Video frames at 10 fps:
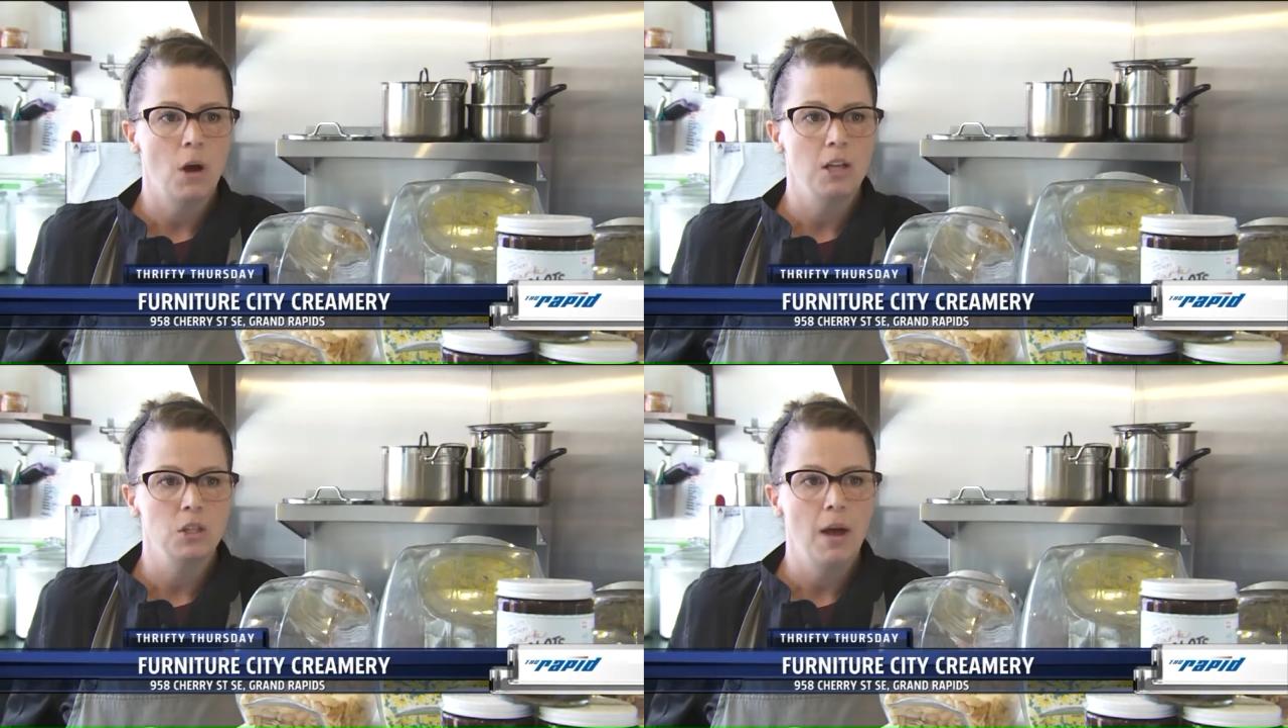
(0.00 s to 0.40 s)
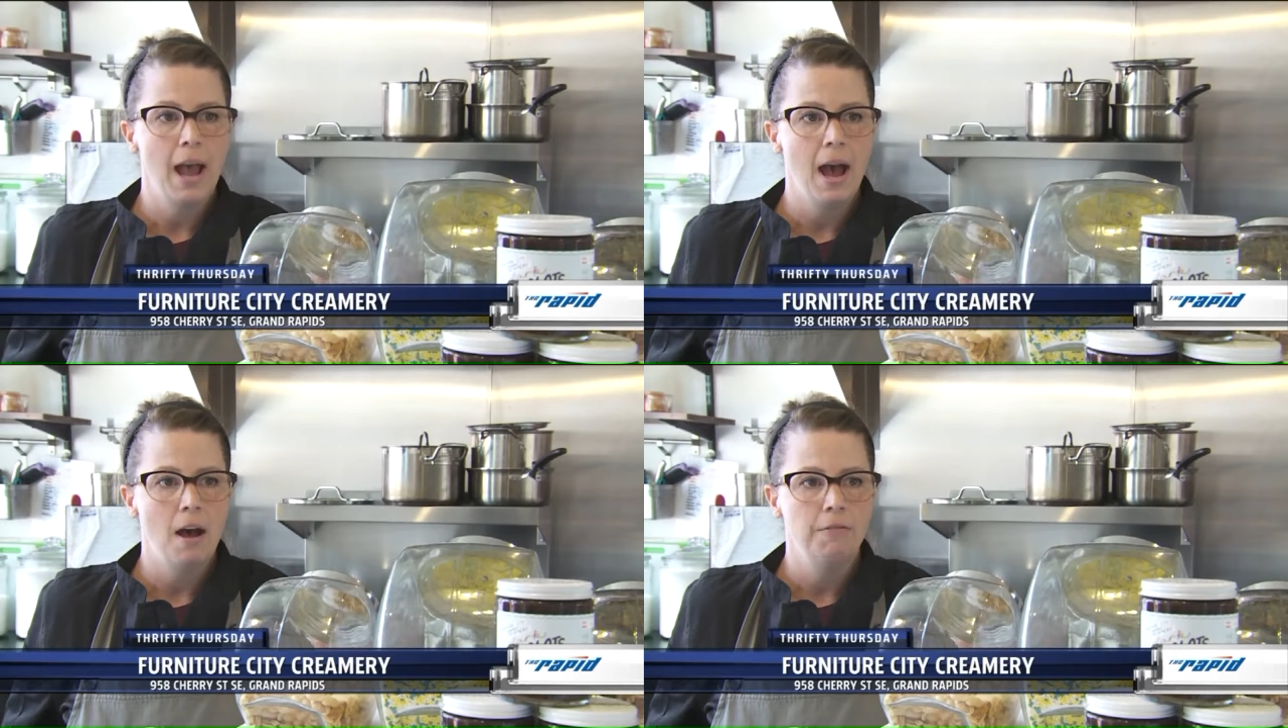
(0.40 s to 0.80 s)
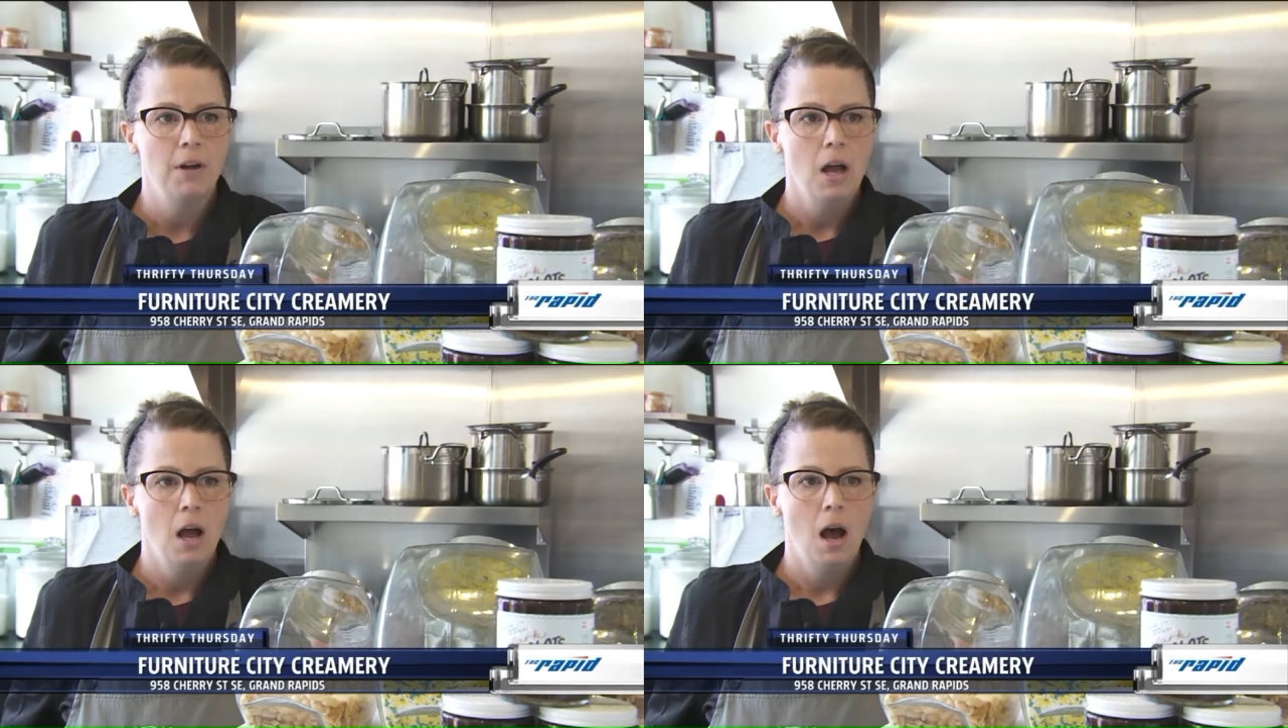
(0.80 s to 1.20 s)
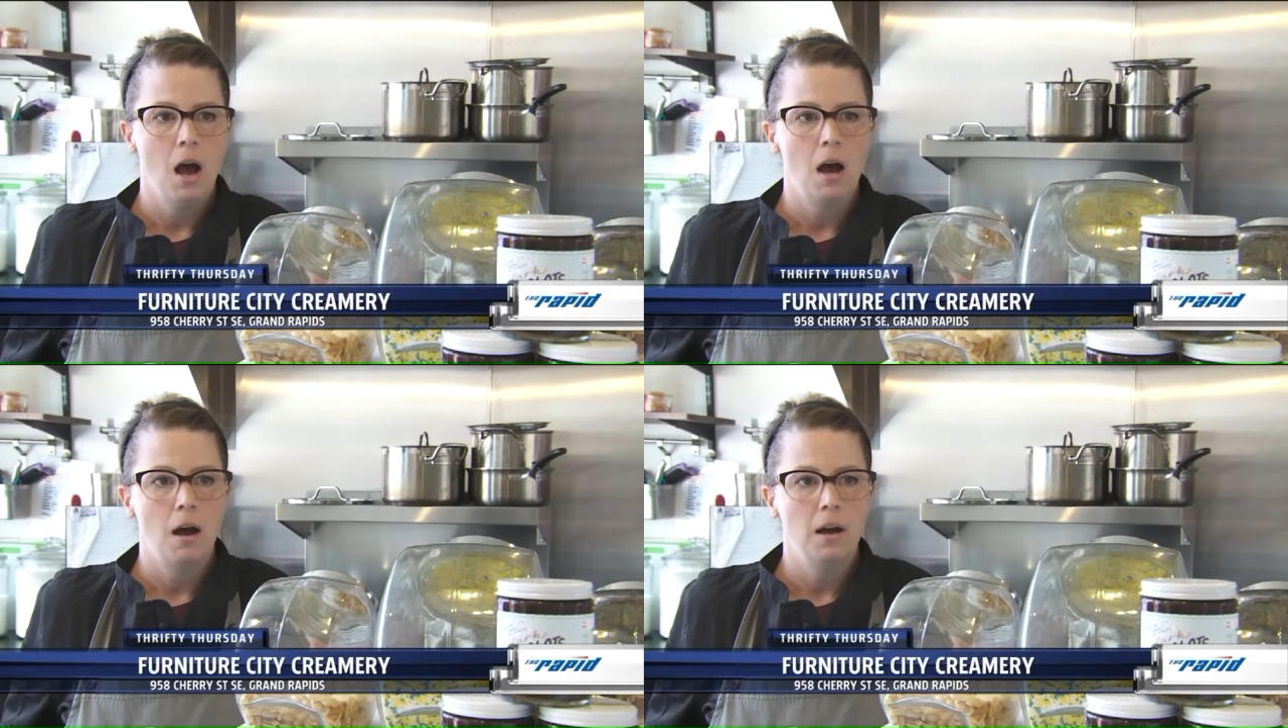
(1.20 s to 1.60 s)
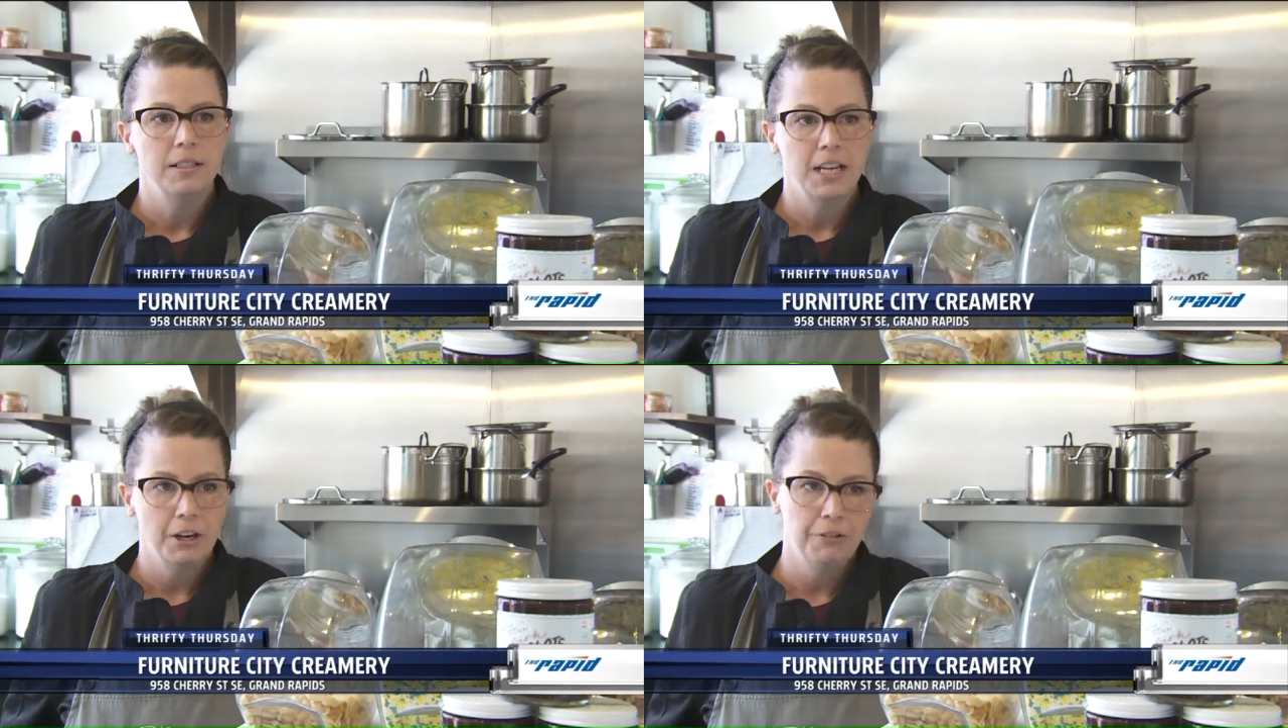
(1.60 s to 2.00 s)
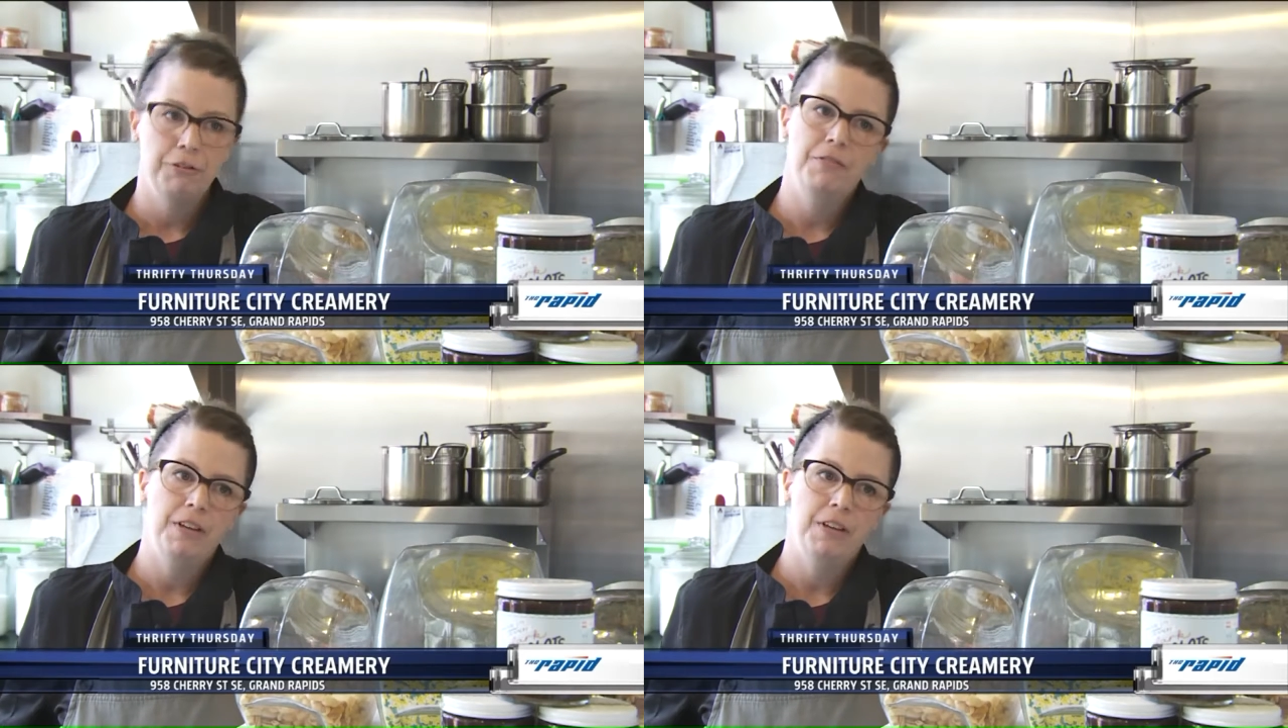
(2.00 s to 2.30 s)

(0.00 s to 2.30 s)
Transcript: We also have dairy-free,